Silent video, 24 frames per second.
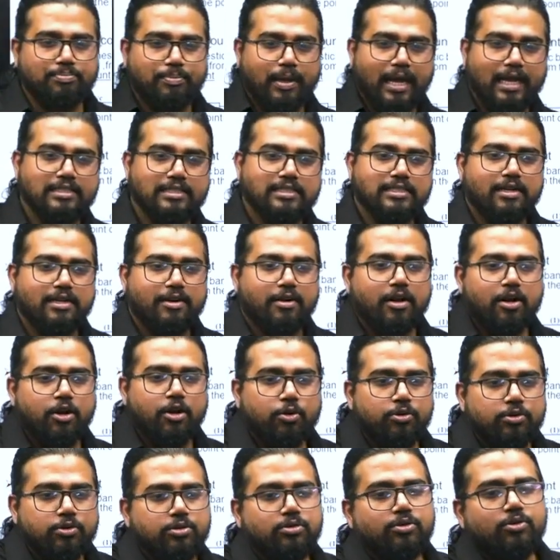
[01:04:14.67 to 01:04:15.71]
banks are
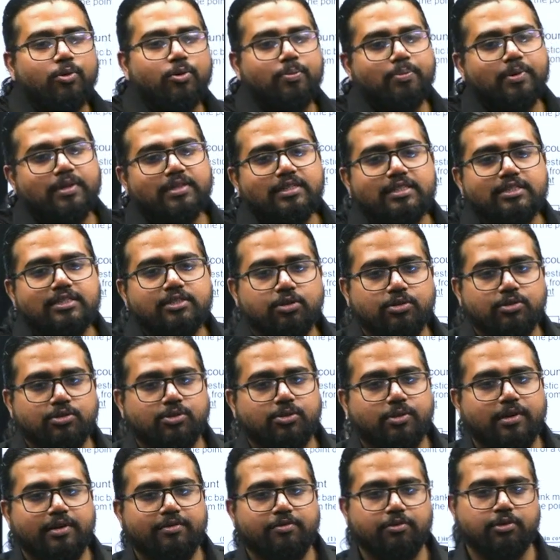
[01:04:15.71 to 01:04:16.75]
allowed to open this
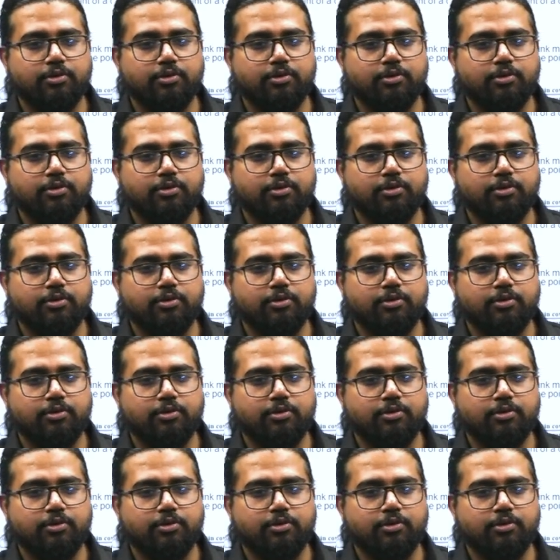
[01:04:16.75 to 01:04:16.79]
Nostro and